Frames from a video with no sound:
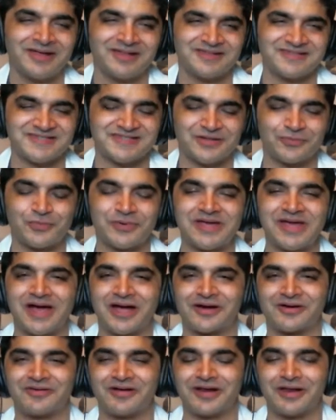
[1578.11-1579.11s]
This is the We
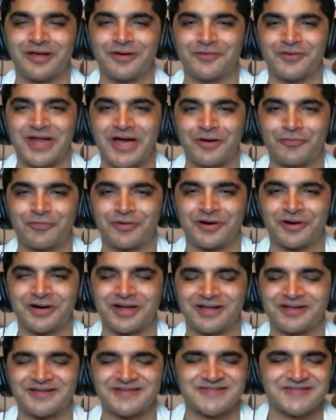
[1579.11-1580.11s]
Act Radio Network,
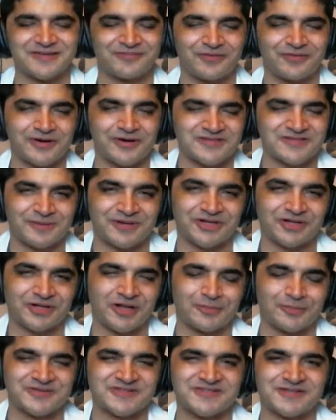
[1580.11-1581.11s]
and this is a very special
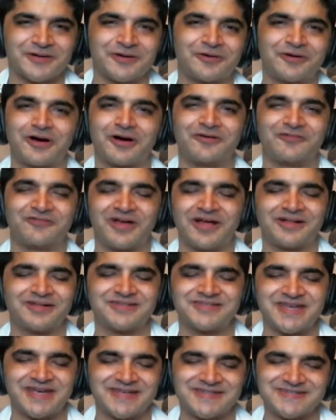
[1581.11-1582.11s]
episode, our
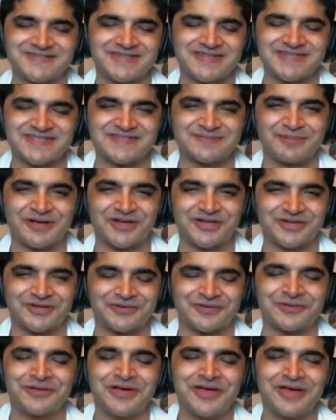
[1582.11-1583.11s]
Valentine's Day
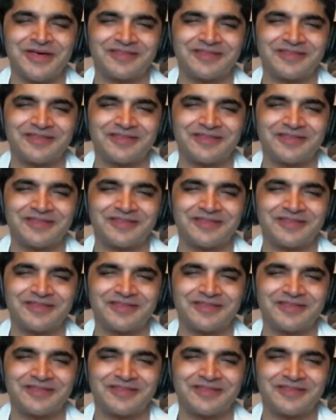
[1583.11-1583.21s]
special.